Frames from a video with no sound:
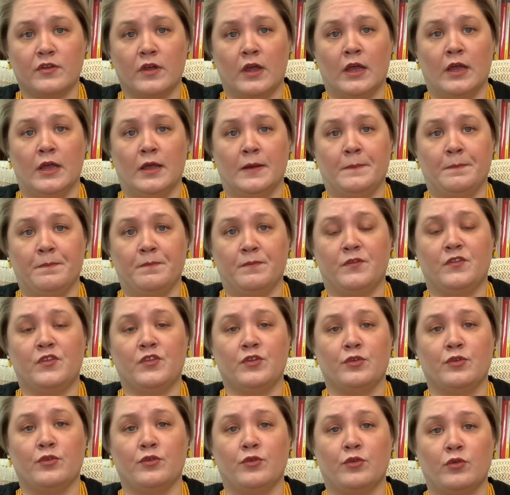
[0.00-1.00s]

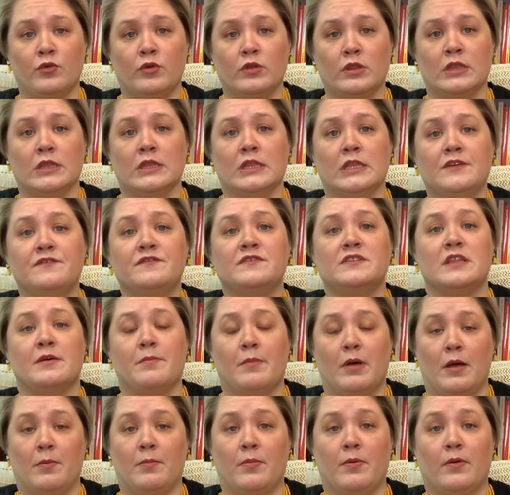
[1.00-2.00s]
to lift them
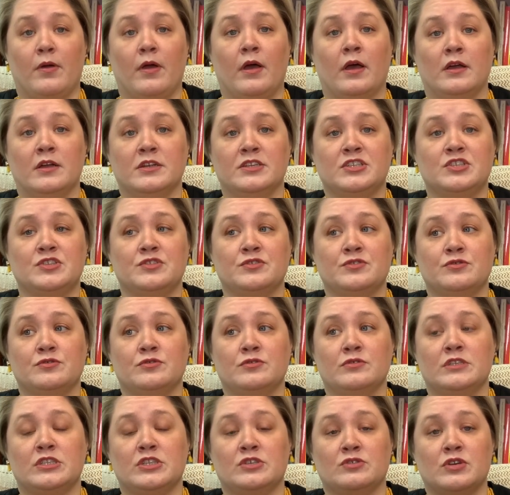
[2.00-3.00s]
up,
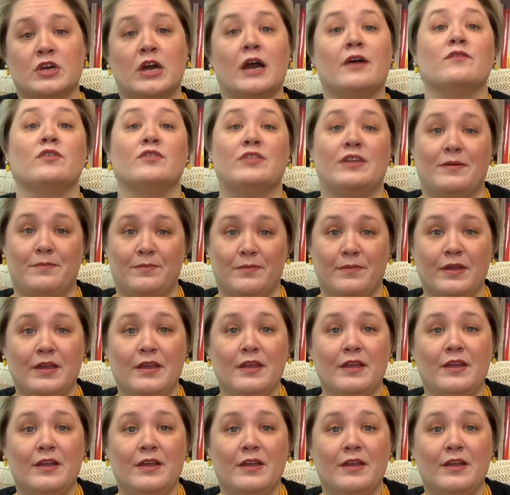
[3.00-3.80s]
to cover them,